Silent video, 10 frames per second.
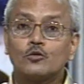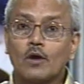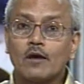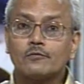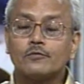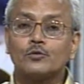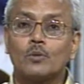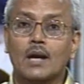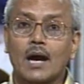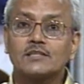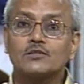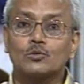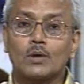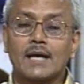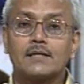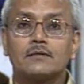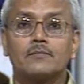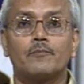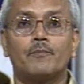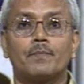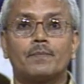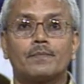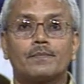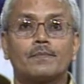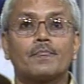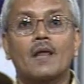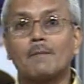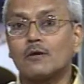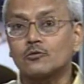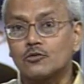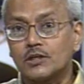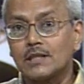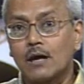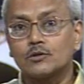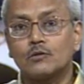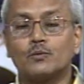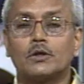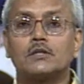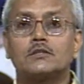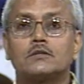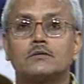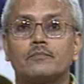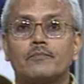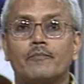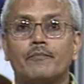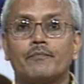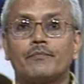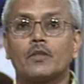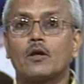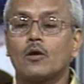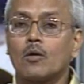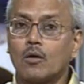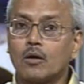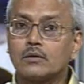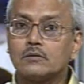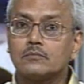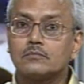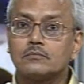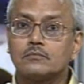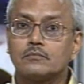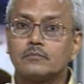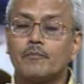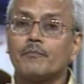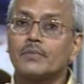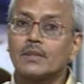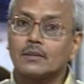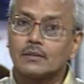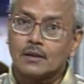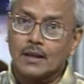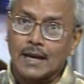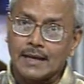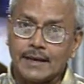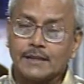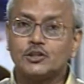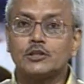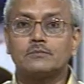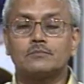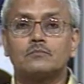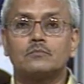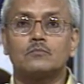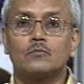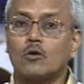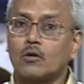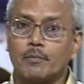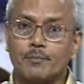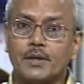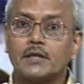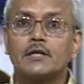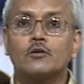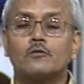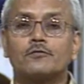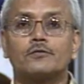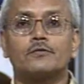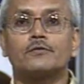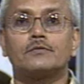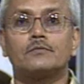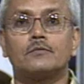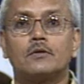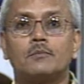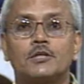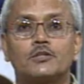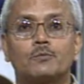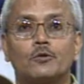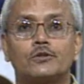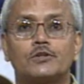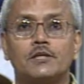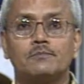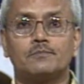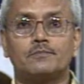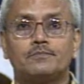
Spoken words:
You are asked to write about 3,000 words on an age or a period of British poetry.